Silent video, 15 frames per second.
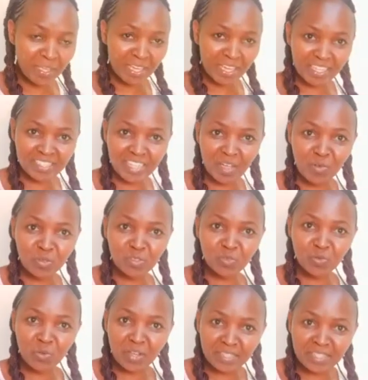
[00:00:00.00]
as I was
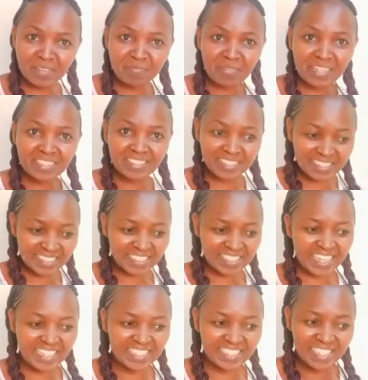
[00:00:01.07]
walking
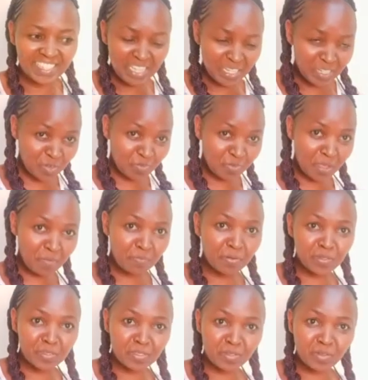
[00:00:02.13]
majestically to my
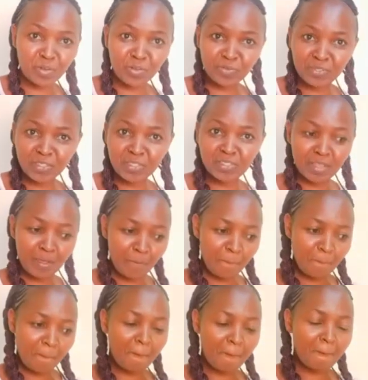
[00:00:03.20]
post office
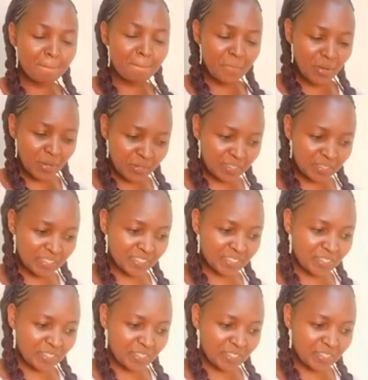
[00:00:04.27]
uh, box.